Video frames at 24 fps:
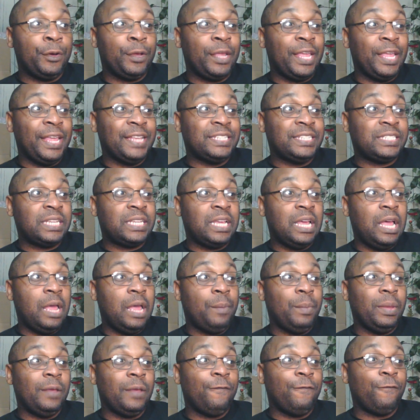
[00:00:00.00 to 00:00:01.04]
is
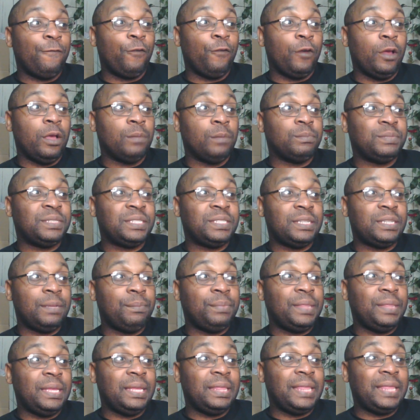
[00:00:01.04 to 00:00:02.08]
coming from
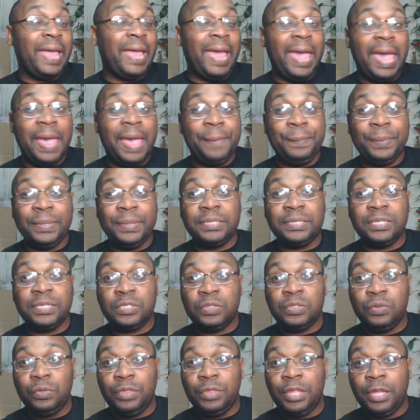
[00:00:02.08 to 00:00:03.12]
something that happened
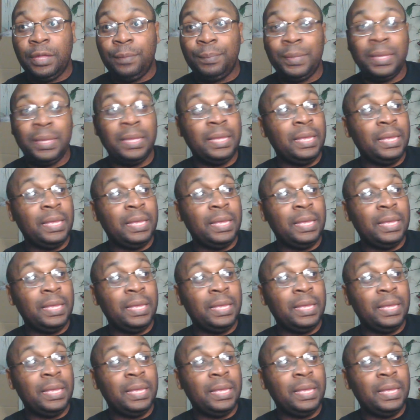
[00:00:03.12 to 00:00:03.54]
to them